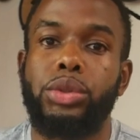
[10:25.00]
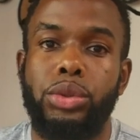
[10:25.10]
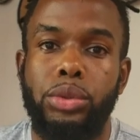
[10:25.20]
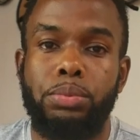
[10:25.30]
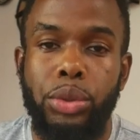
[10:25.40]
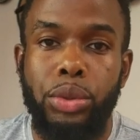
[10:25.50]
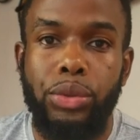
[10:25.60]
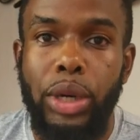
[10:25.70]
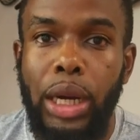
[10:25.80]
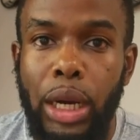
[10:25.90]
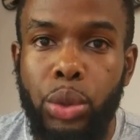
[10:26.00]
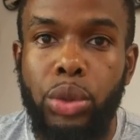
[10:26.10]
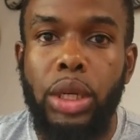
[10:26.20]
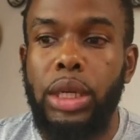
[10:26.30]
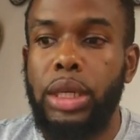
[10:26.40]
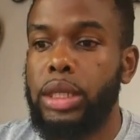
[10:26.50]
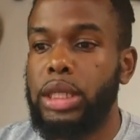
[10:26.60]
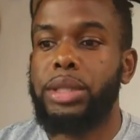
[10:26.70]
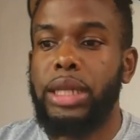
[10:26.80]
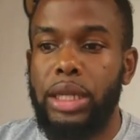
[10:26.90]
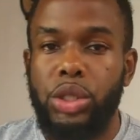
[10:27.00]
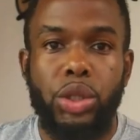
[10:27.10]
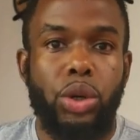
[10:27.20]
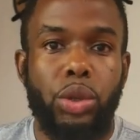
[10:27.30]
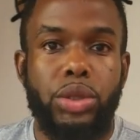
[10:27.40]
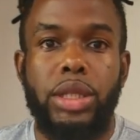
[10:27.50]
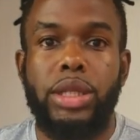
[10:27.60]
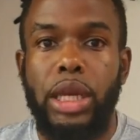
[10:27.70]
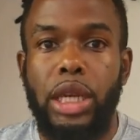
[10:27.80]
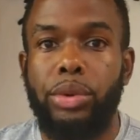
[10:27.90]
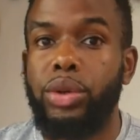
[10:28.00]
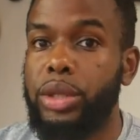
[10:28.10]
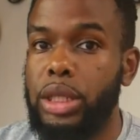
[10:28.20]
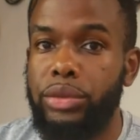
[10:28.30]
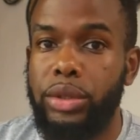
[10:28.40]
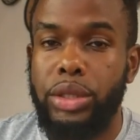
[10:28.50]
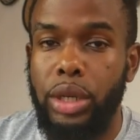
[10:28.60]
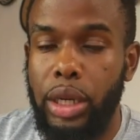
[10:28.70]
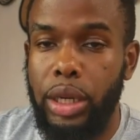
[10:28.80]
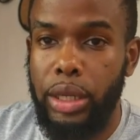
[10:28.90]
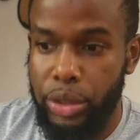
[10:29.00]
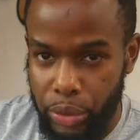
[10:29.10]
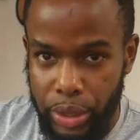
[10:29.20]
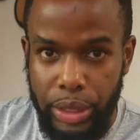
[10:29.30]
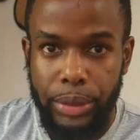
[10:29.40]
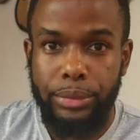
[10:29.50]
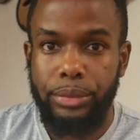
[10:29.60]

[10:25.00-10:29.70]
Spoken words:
to prove how substantial or sustainable your activities are in Rwanda.